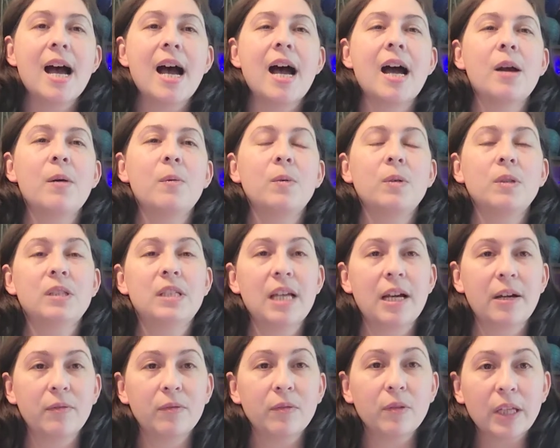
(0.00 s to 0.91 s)
I will
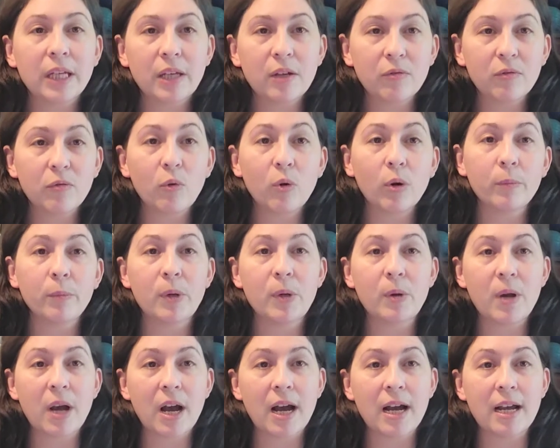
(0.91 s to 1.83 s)
definitely inform
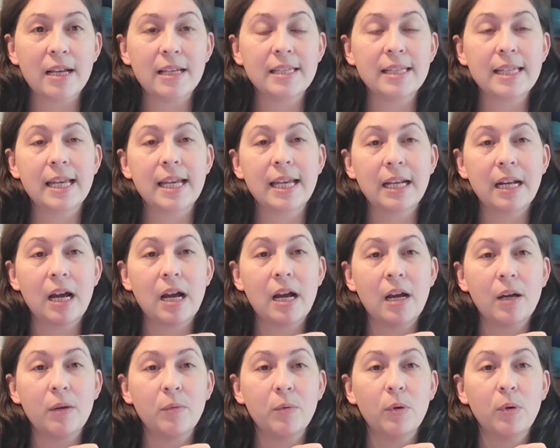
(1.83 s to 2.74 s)
you guys, and
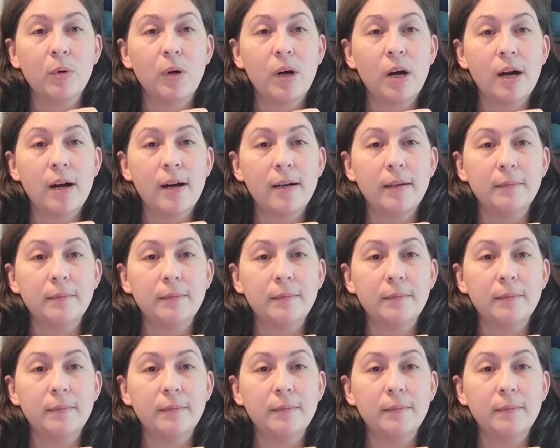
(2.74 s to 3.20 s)
I will